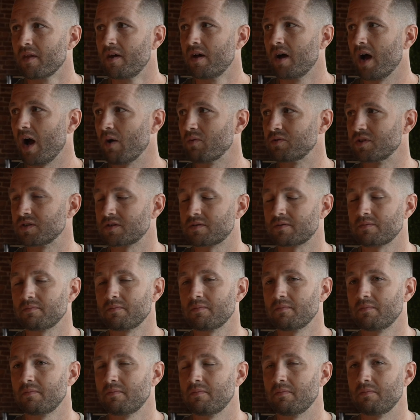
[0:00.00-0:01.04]
I would just
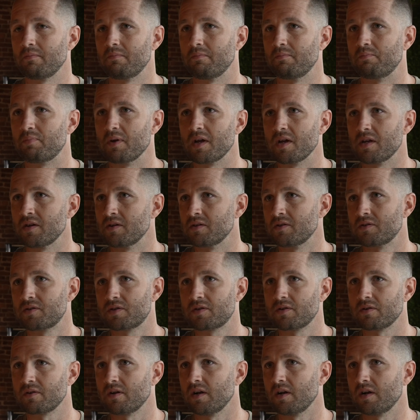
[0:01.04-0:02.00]
binge